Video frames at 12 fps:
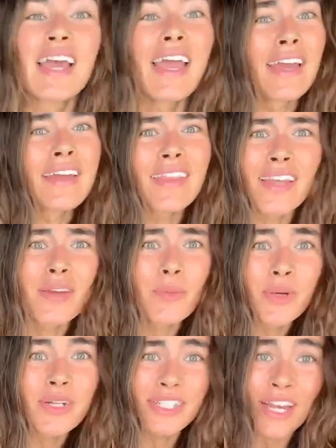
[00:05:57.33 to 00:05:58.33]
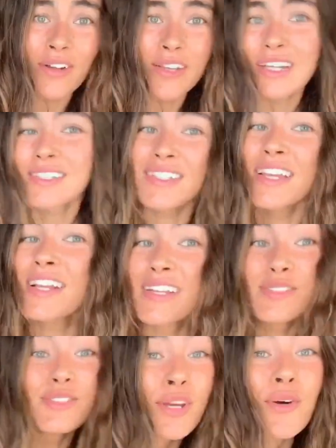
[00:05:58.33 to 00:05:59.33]
and that I worked out last night? I
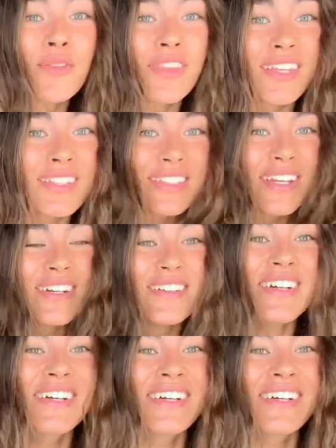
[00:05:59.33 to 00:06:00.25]
don't think so.